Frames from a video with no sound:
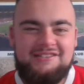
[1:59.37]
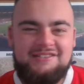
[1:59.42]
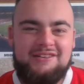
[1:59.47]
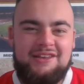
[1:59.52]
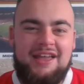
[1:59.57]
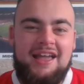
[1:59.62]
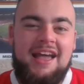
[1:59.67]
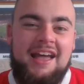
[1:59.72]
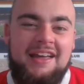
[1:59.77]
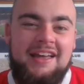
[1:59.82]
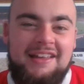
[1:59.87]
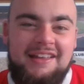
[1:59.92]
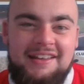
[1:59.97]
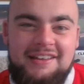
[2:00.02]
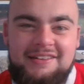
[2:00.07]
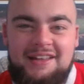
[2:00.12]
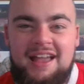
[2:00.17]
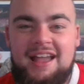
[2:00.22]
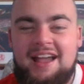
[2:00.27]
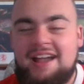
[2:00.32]
yeah,
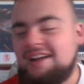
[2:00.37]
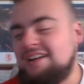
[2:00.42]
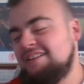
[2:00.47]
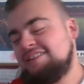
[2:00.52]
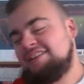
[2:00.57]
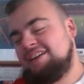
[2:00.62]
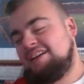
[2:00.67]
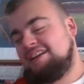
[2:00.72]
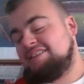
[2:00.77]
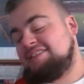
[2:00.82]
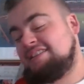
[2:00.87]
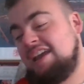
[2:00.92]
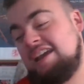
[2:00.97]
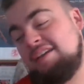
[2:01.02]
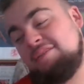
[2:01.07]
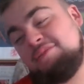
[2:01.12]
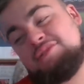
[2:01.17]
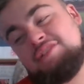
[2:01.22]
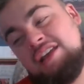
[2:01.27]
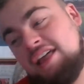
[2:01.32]
I
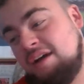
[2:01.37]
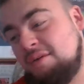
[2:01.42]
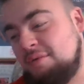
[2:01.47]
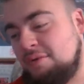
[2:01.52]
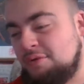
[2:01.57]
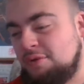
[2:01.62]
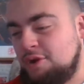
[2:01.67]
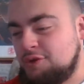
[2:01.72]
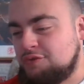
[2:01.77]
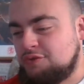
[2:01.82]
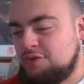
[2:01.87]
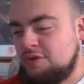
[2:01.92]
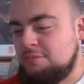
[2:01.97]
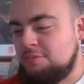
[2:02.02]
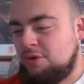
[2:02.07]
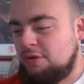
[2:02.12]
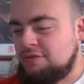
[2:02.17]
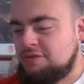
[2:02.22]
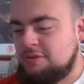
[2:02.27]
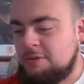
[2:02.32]
say we see how that one goes through,
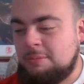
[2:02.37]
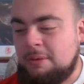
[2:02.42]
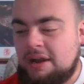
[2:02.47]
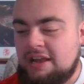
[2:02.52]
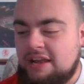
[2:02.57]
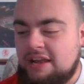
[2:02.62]
but obviously we're back